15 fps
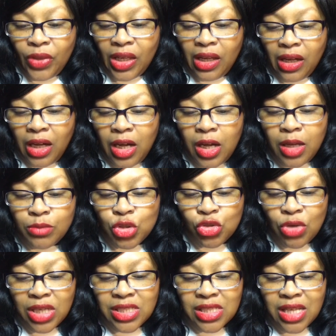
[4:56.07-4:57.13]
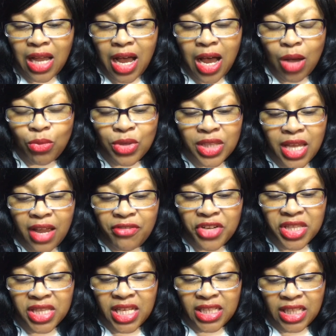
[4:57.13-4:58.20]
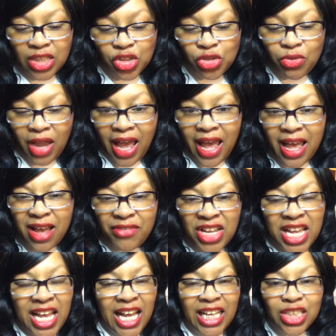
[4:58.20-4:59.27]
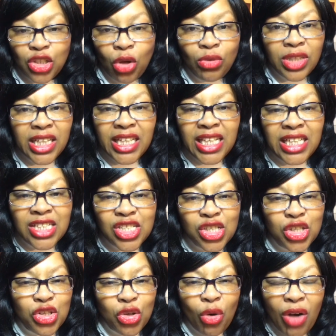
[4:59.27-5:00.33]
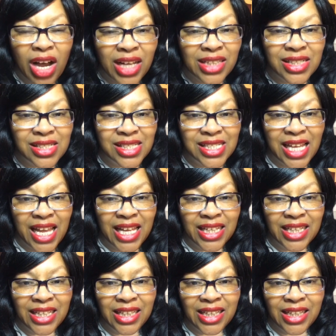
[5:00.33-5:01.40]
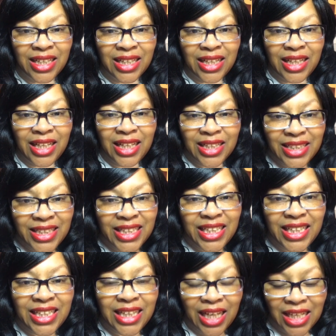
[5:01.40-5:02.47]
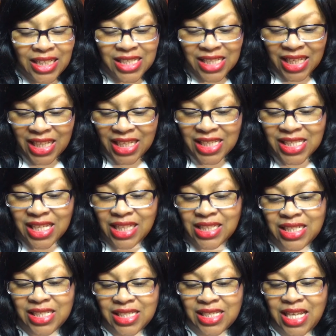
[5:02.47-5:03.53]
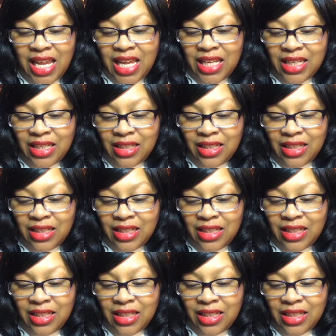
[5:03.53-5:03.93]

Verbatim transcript: um, trust God with everything that you have. And don't lean to your understanding, lean unto His understanding.